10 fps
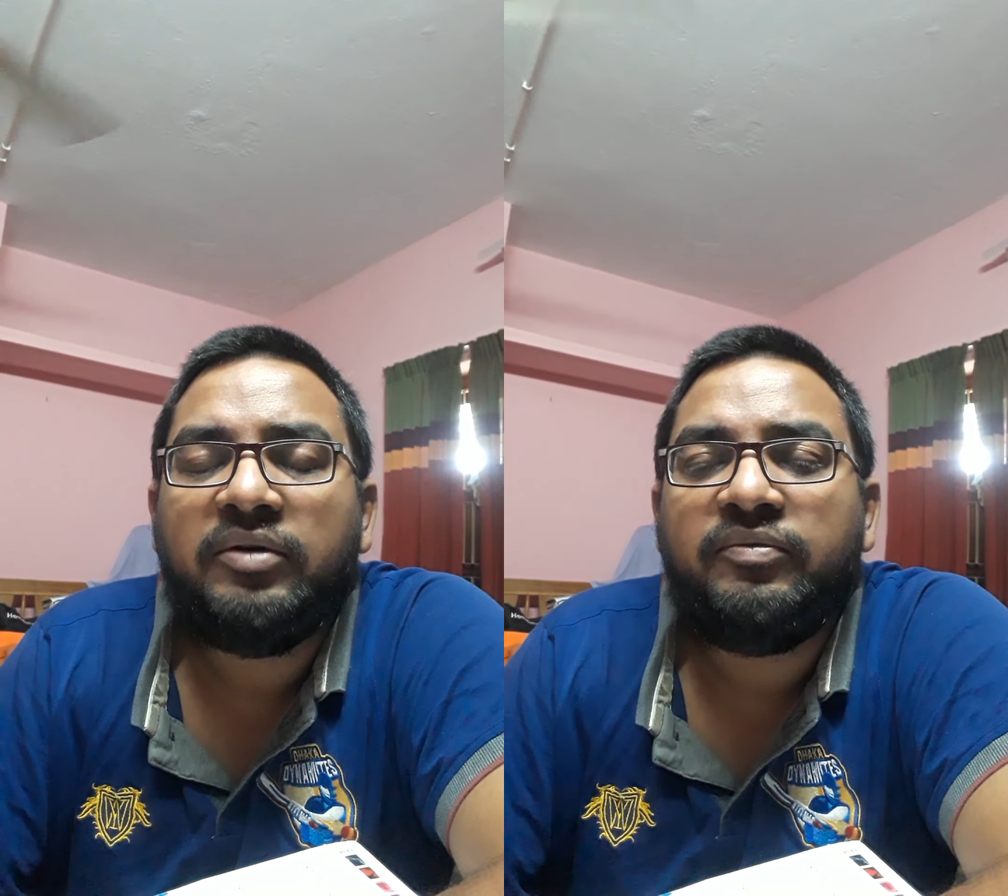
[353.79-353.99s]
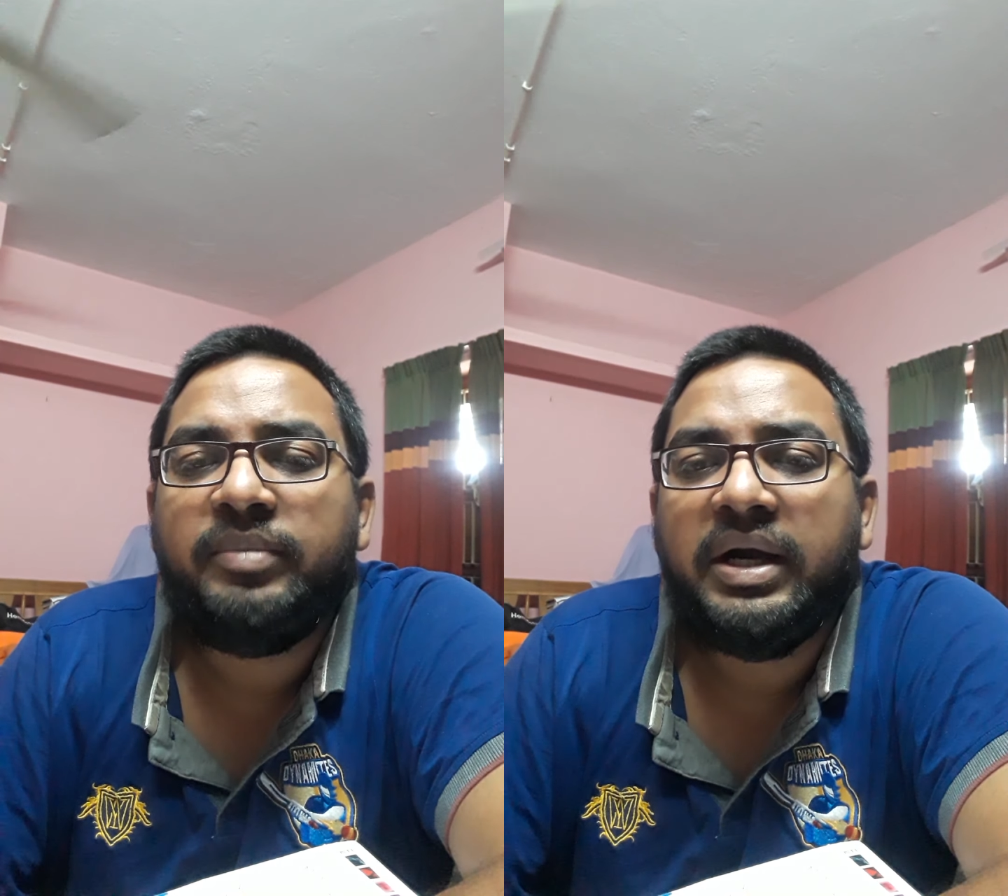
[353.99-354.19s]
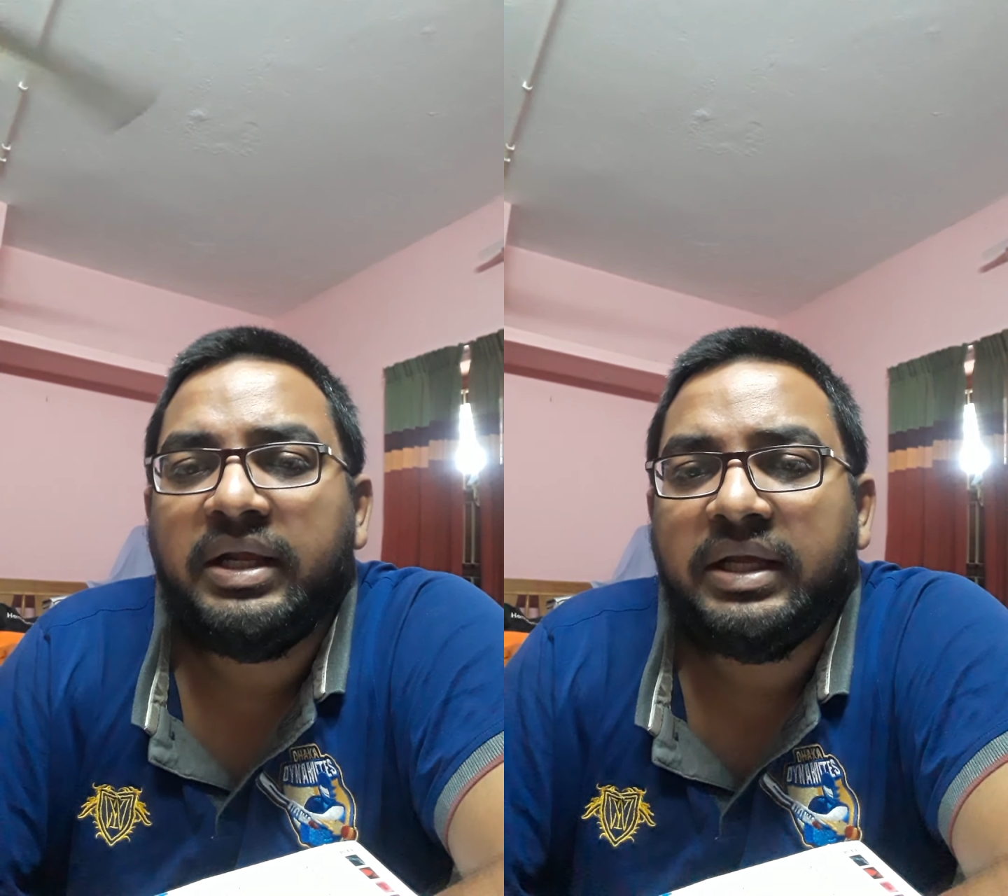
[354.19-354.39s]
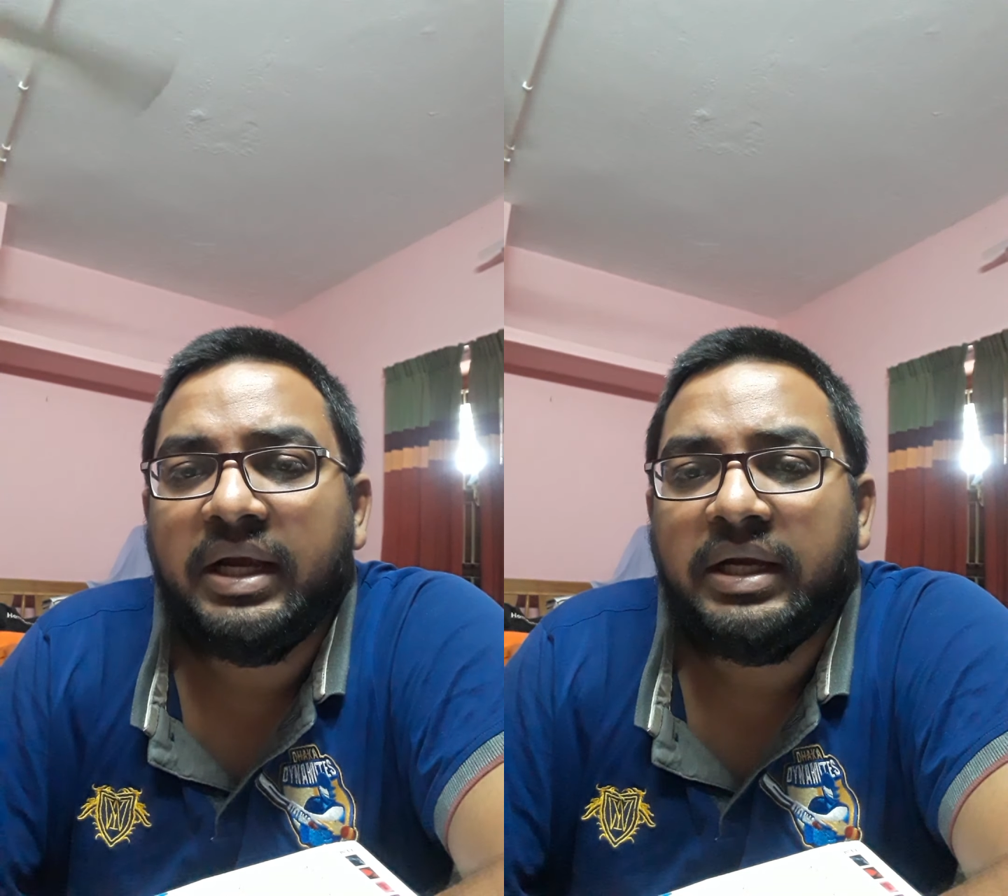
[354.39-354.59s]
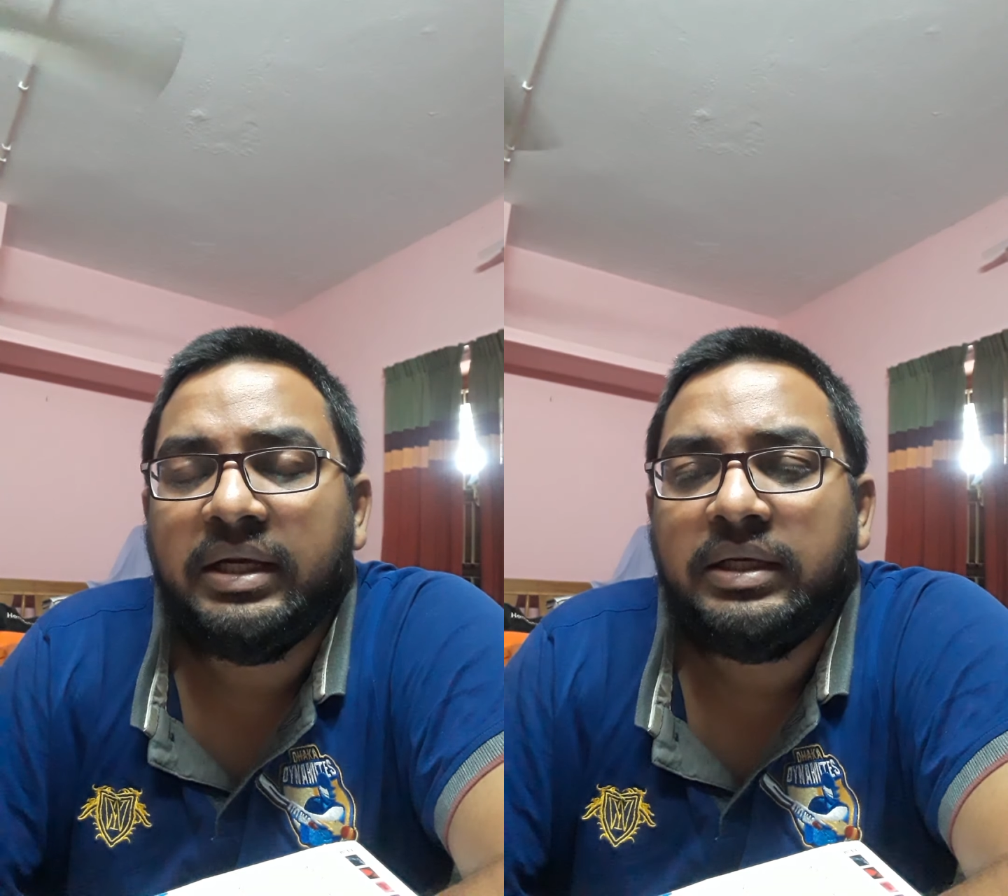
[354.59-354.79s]
of
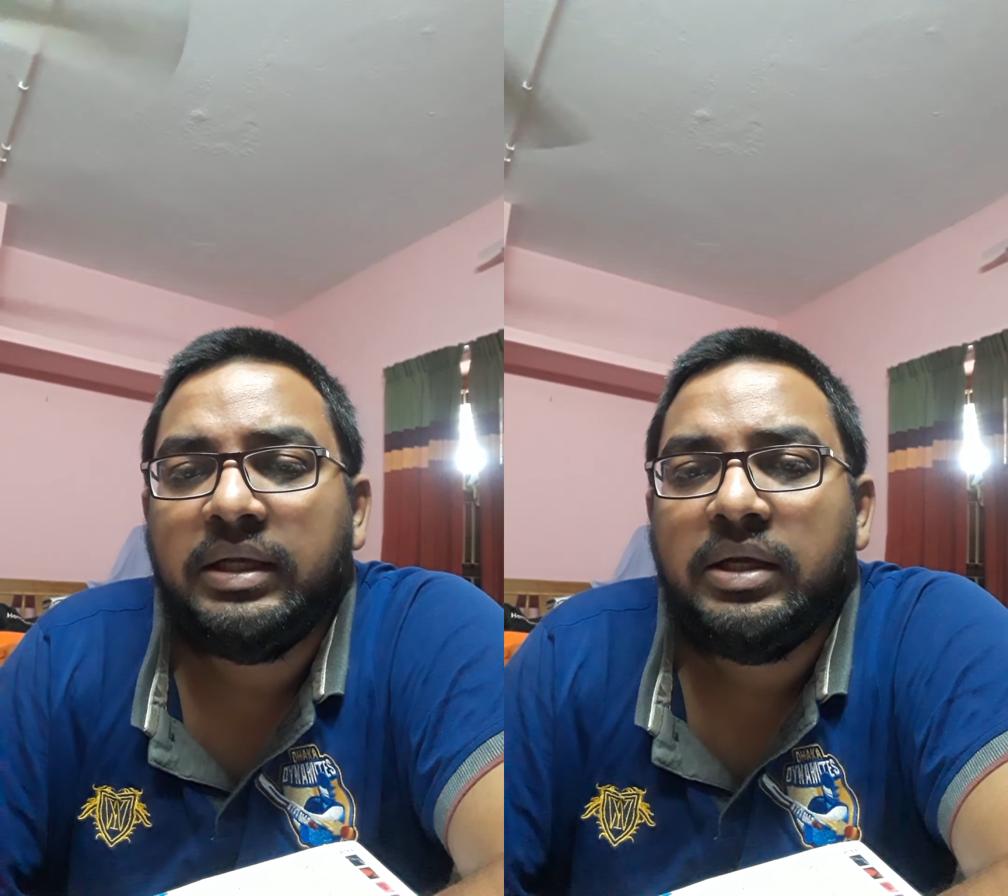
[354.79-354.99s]
bradykinin,